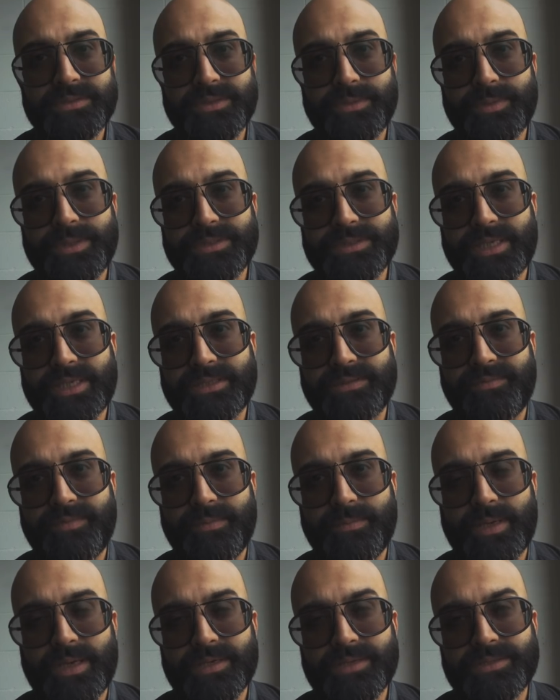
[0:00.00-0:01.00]
so we can take it
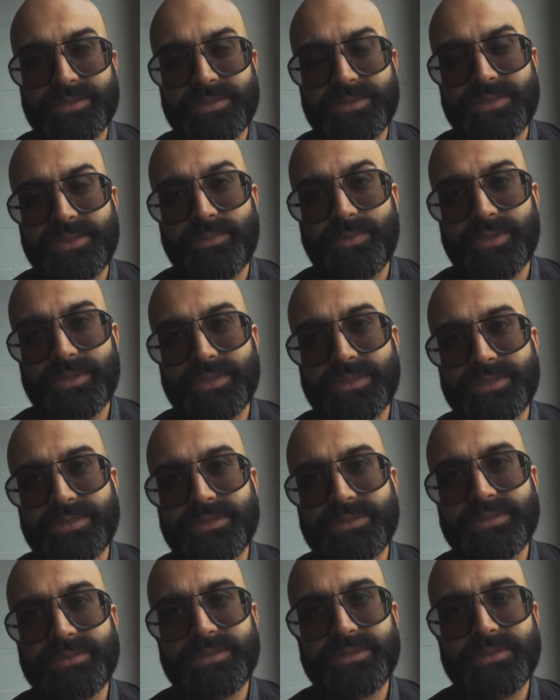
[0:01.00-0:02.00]
to Vmax and see what it
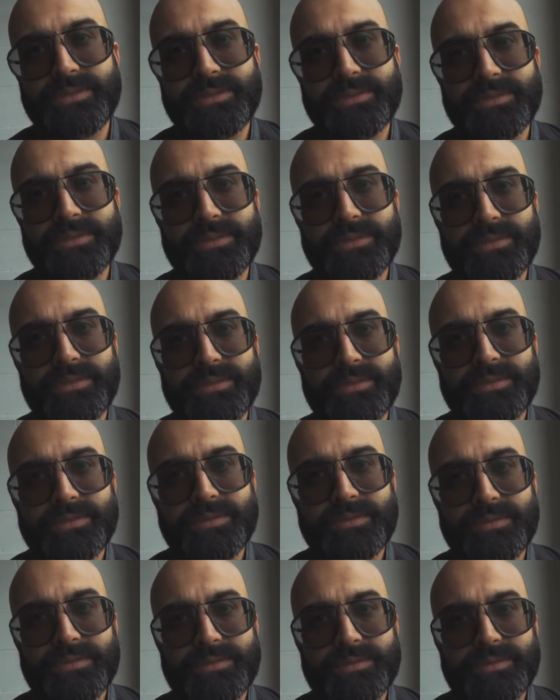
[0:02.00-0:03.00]
does. So what do you reckon? It's
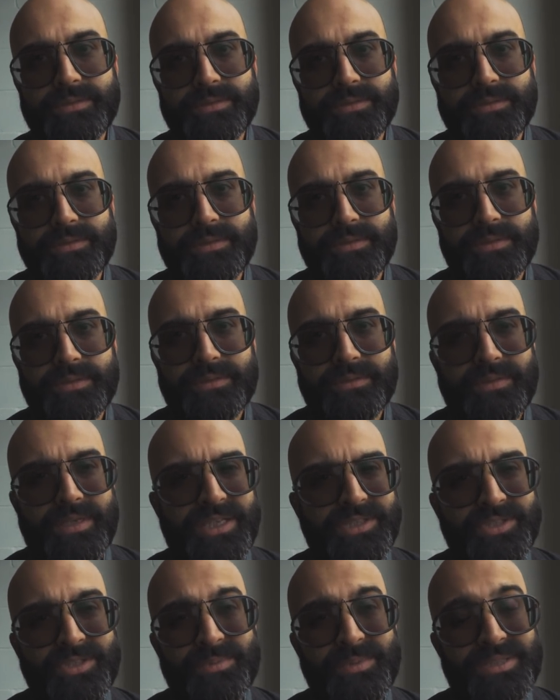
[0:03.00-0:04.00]
going to be the sort of same
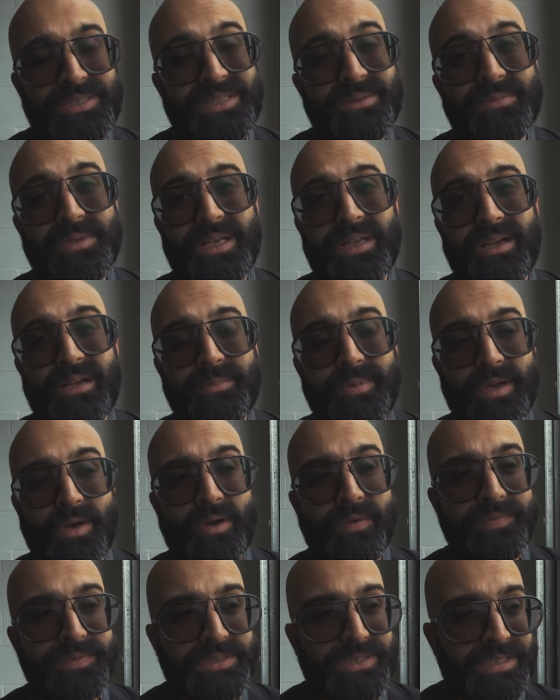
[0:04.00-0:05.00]
potential. It should be similar,
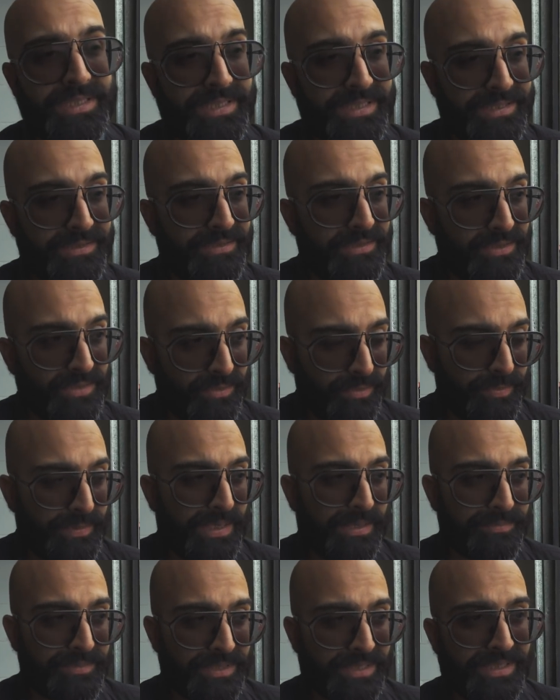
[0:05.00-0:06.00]
but obviously you'll
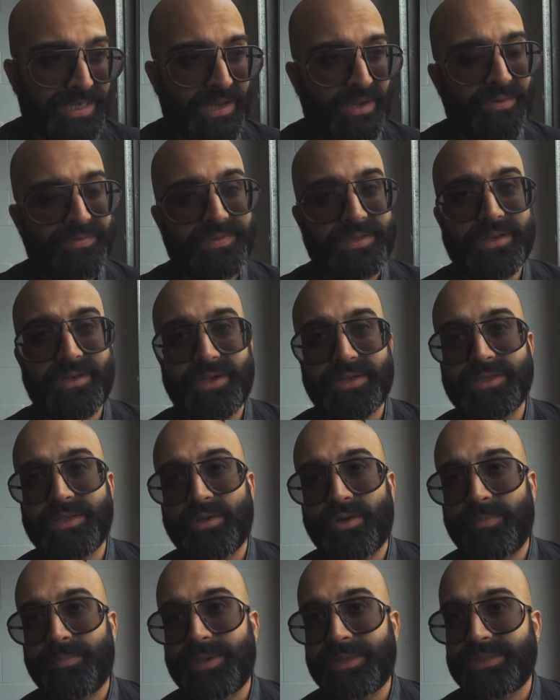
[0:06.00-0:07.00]
be able to get off the line
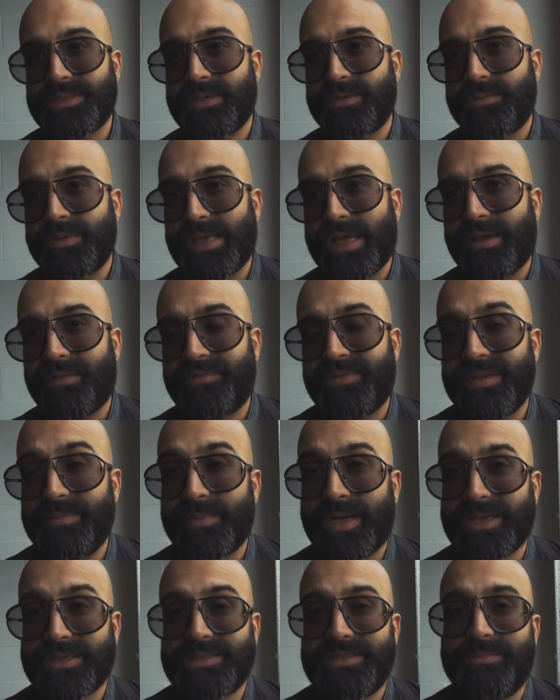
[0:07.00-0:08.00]
a lot better at
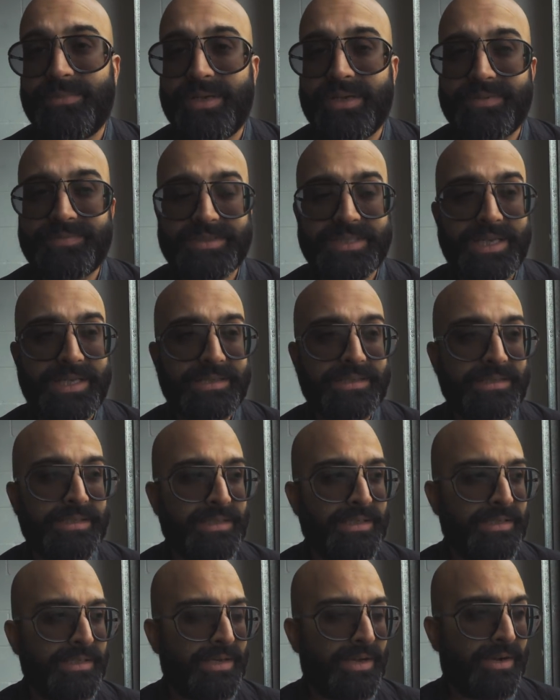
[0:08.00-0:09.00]
Vmax in my F10.
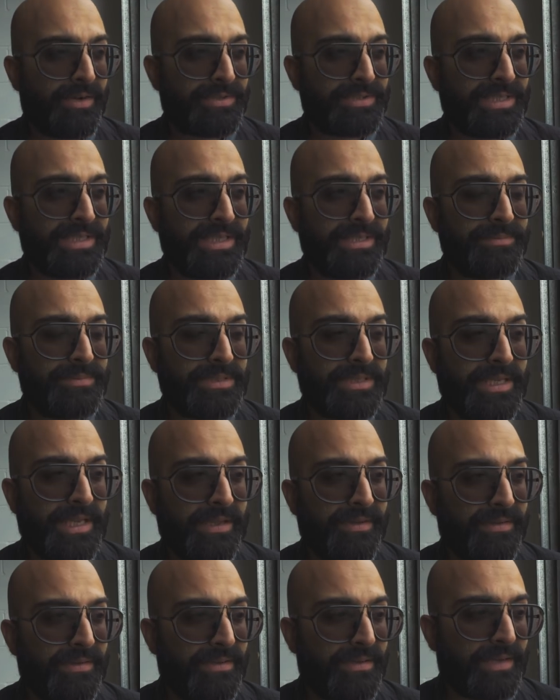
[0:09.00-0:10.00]
I was only able to
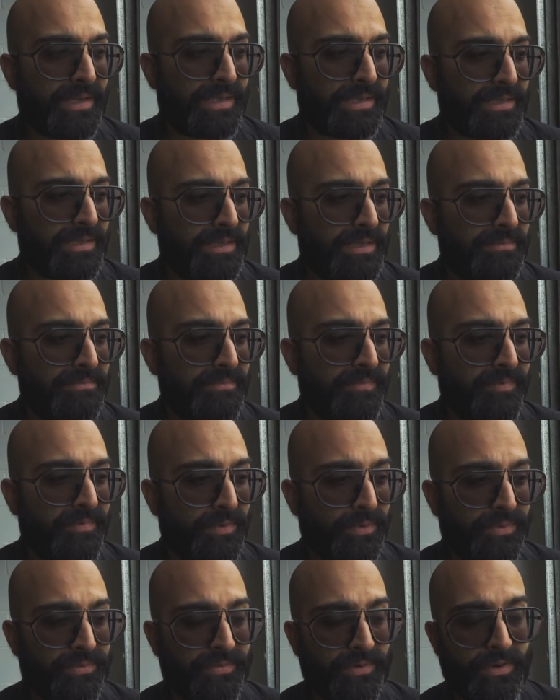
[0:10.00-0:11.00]
get like
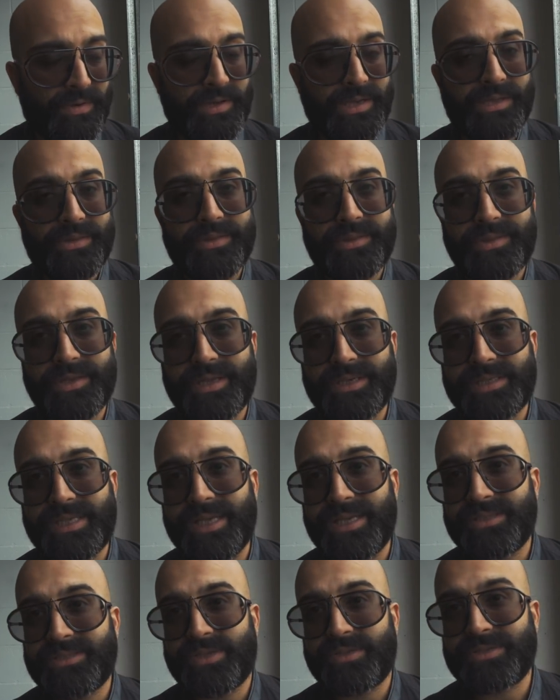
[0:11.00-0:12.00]
full throttle at 3rd
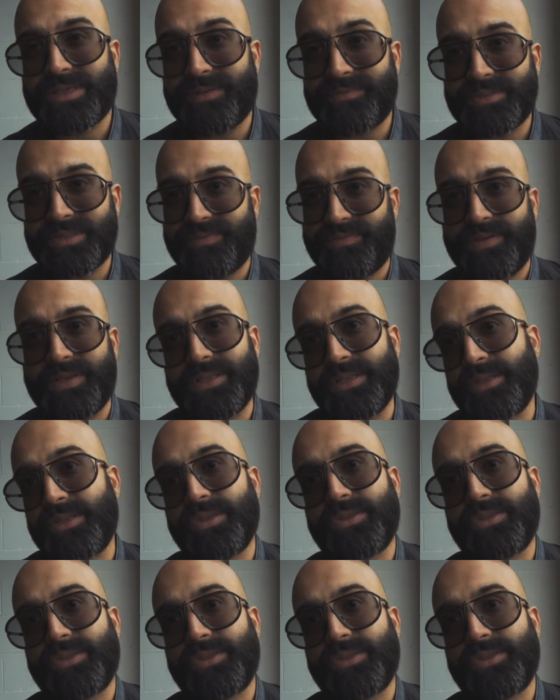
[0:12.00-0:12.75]
gear, so I was having to feather